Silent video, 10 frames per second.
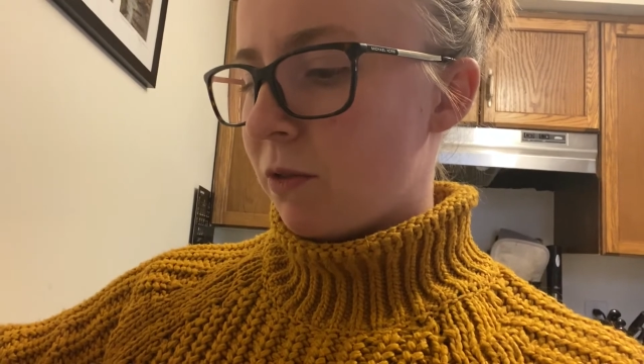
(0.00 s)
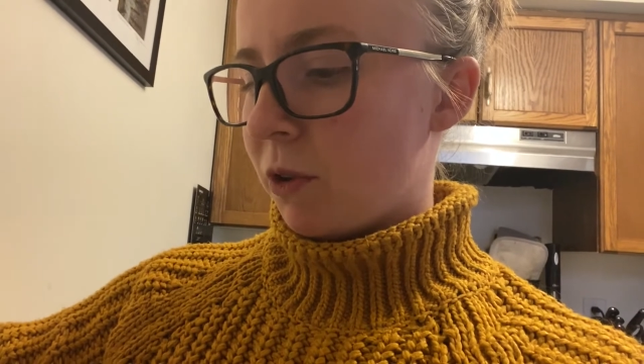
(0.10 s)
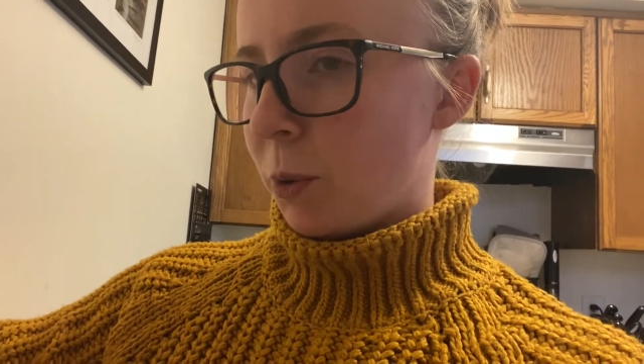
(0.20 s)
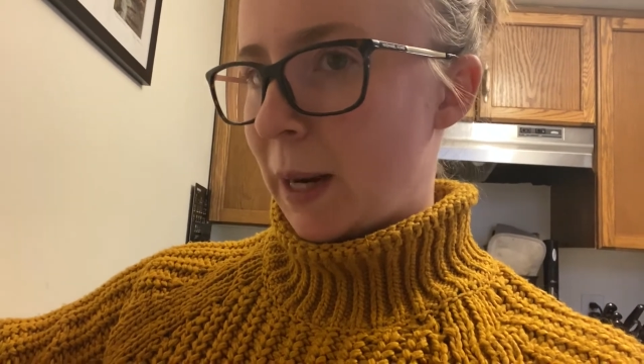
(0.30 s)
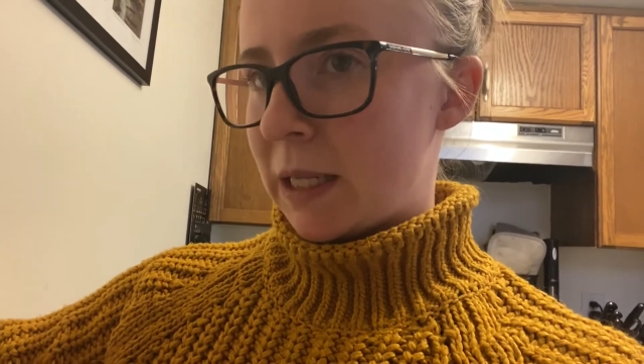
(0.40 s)
for
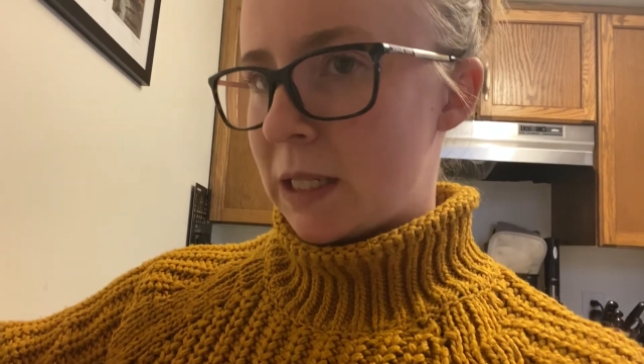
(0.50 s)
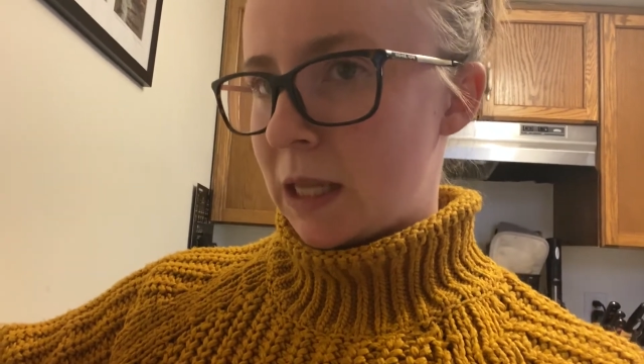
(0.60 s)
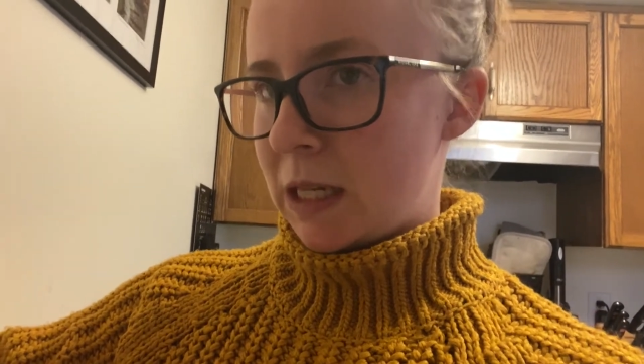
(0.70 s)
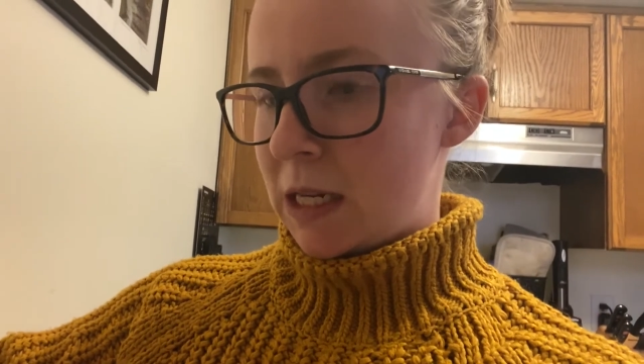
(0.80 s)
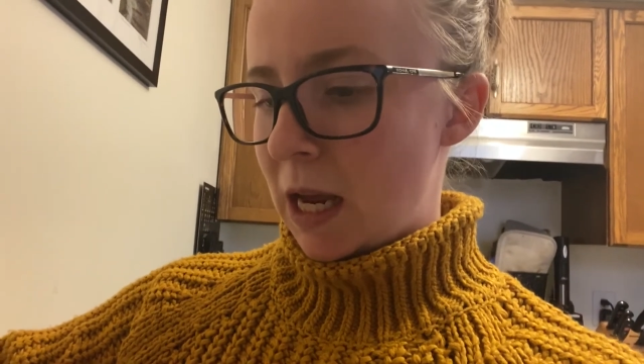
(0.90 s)
the rest of
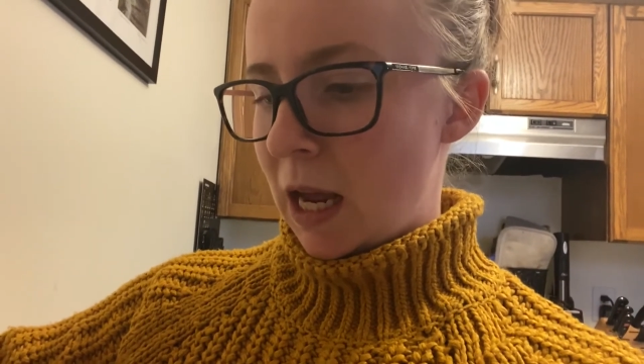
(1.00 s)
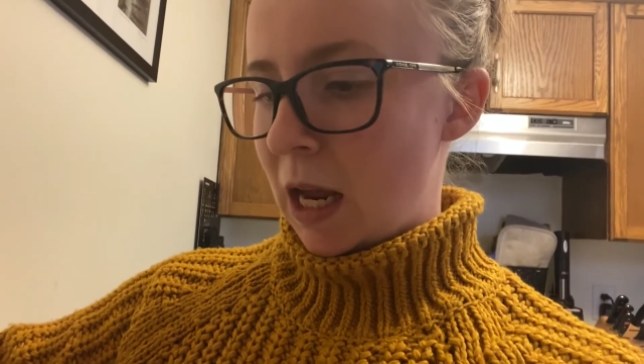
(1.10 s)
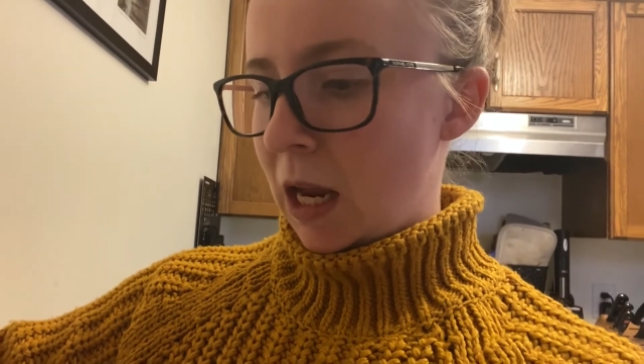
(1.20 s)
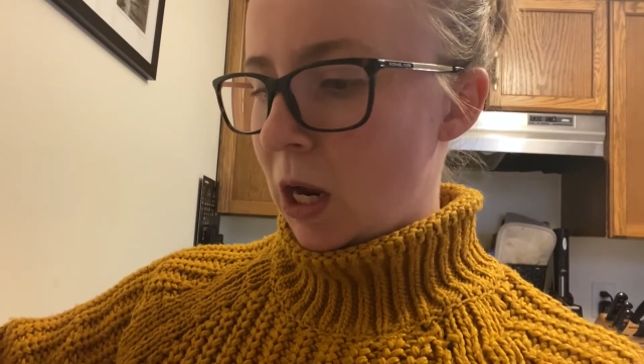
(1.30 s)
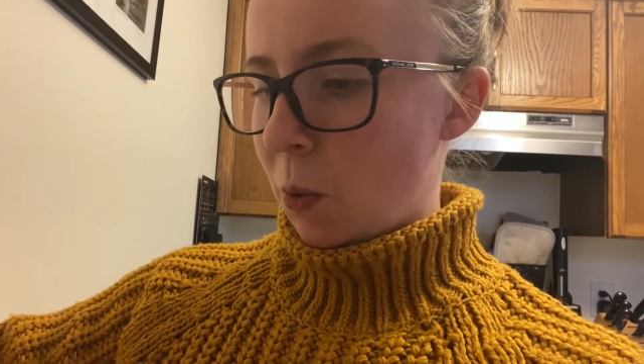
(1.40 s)
the
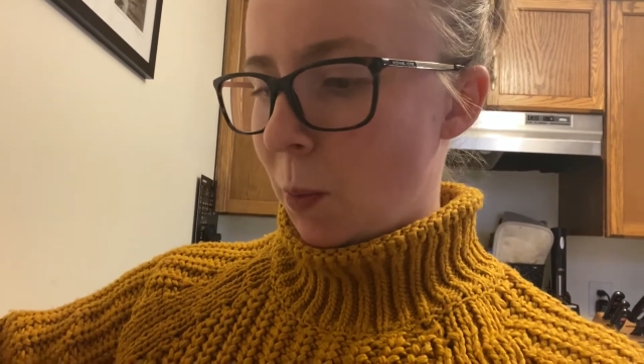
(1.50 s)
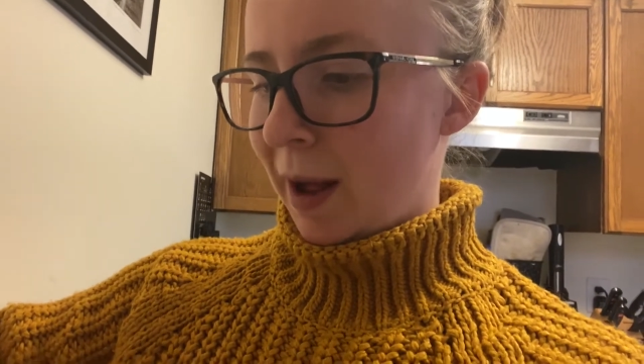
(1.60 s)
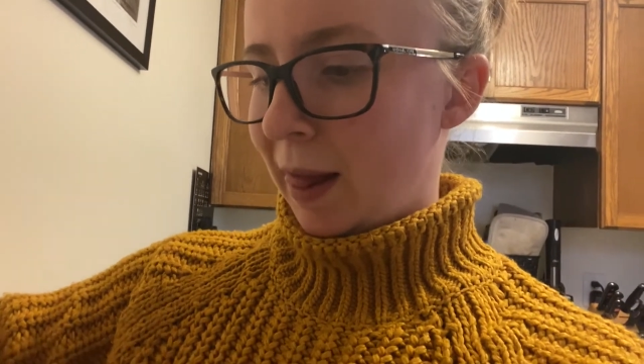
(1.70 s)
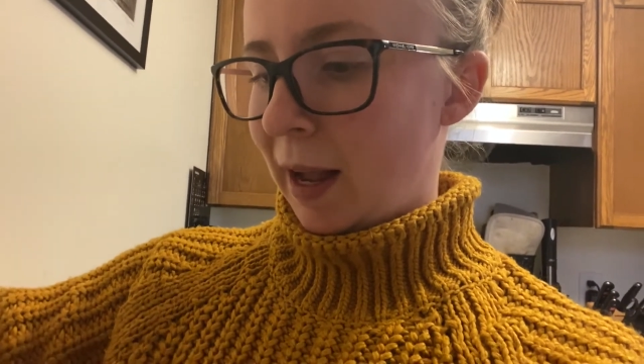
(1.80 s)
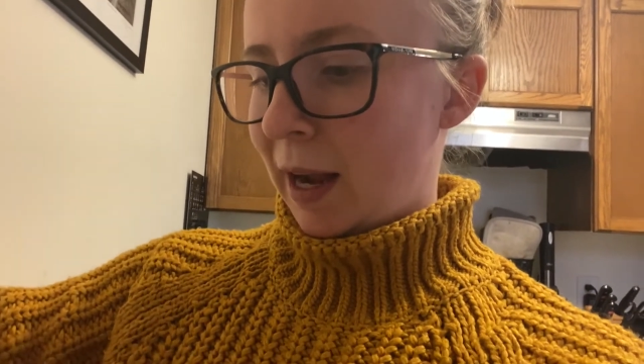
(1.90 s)
day
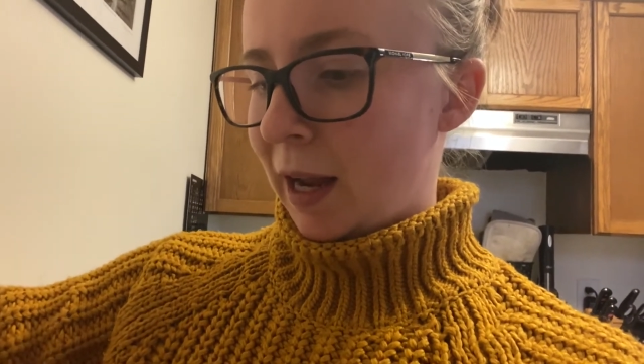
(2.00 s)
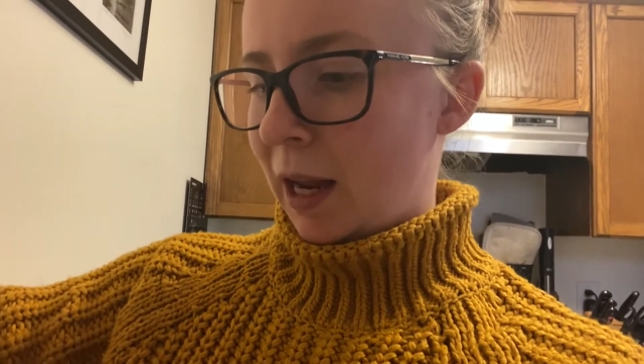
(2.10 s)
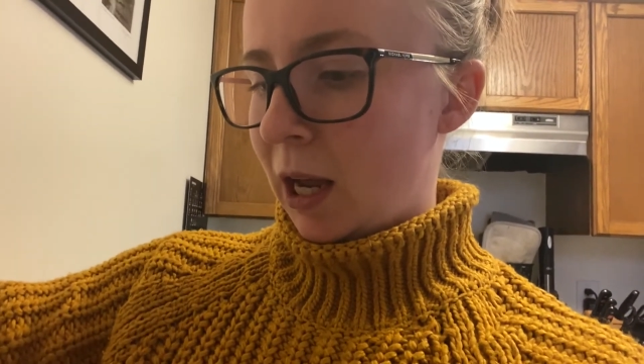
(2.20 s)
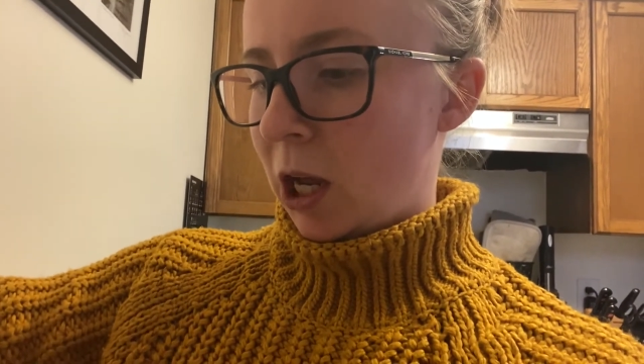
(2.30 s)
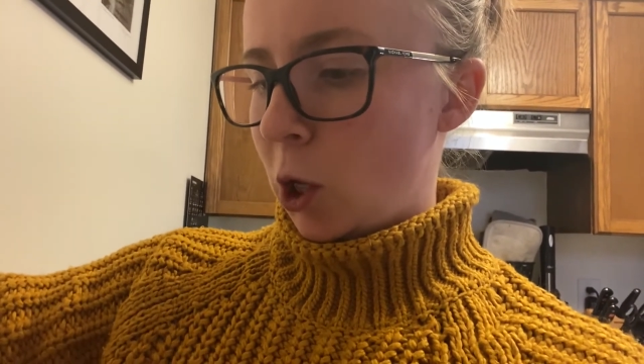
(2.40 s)
while
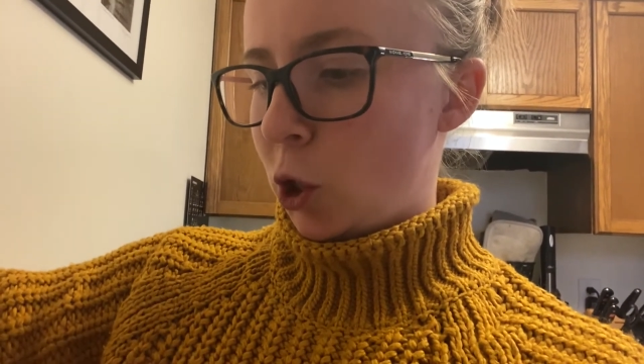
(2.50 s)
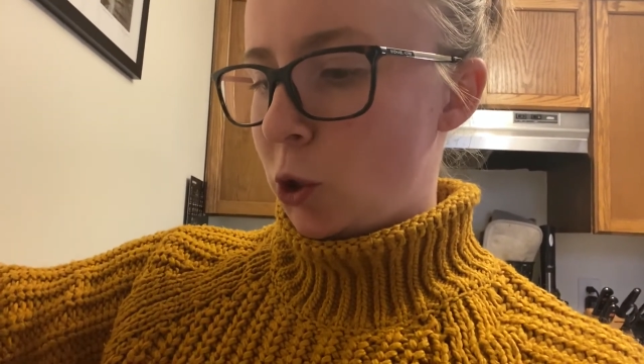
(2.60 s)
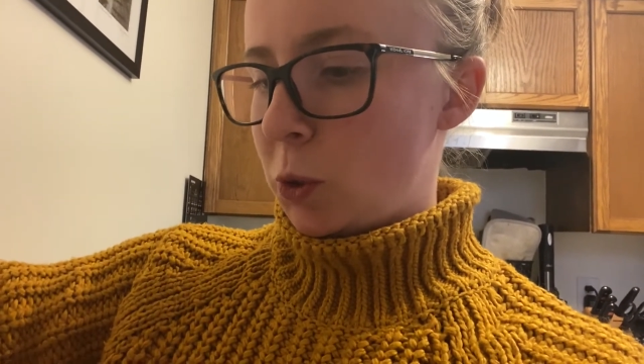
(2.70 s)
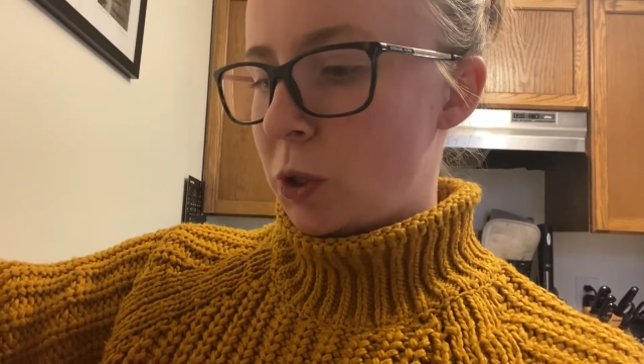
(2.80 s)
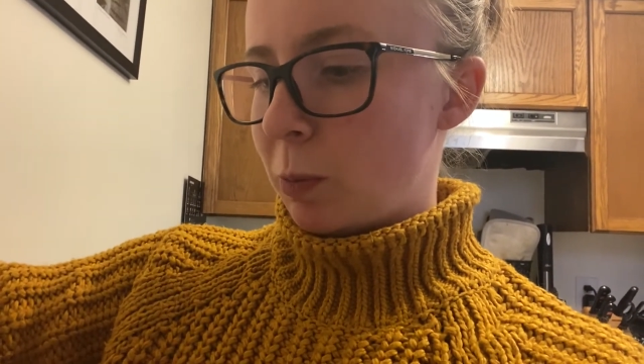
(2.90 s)
I
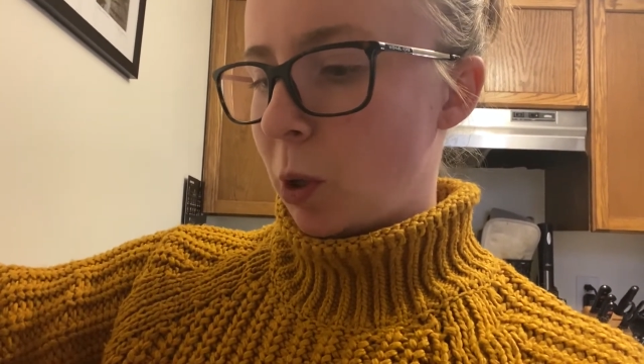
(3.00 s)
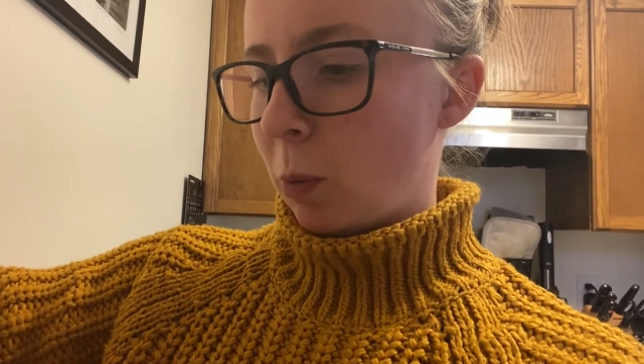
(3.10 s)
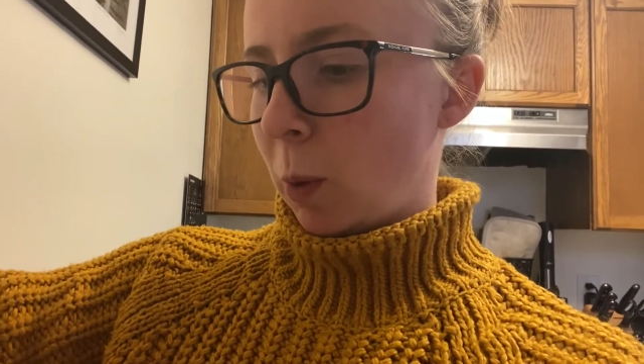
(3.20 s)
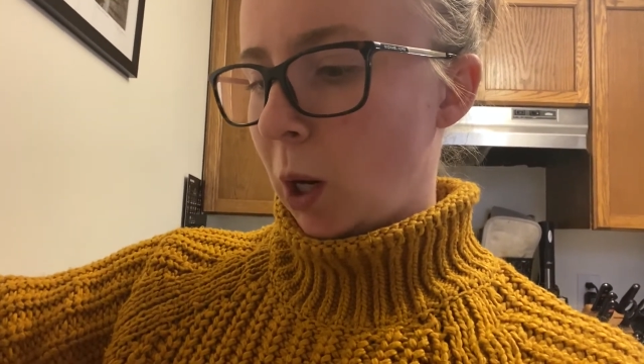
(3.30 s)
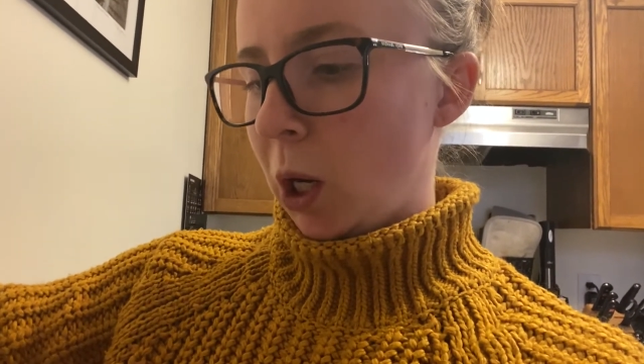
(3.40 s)
do some more
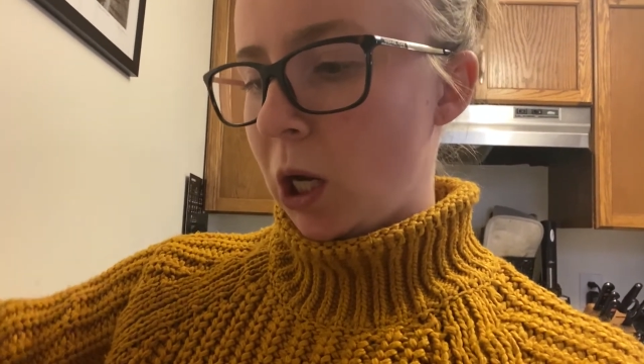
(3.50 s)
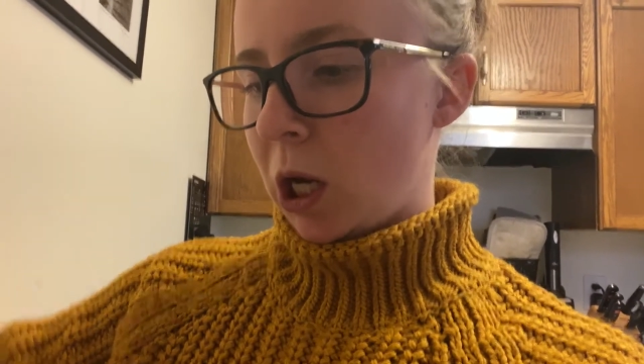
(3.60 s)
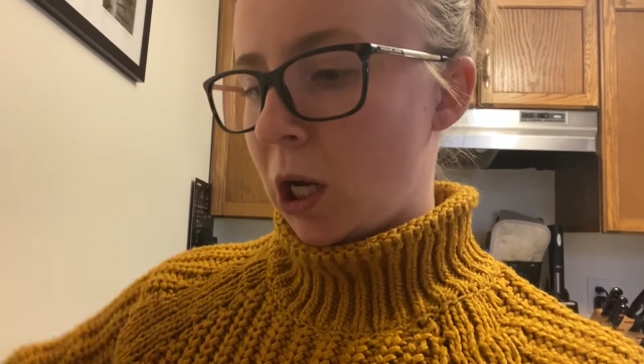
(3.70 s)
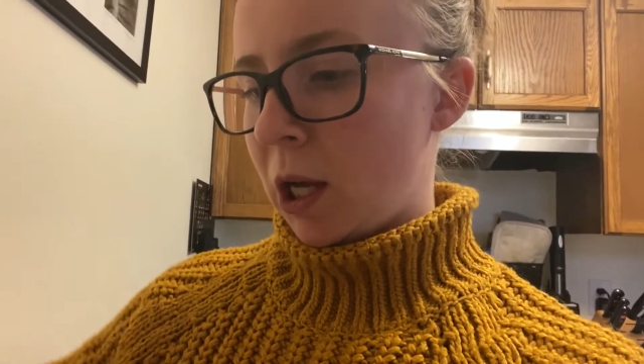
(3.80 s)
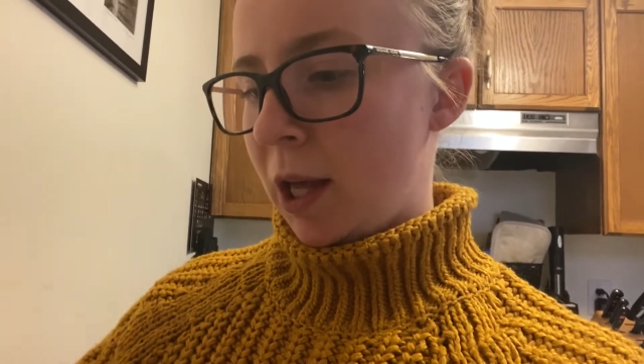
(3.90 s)

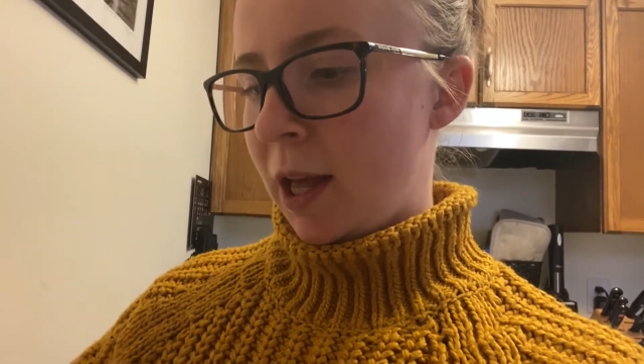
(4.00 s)
work.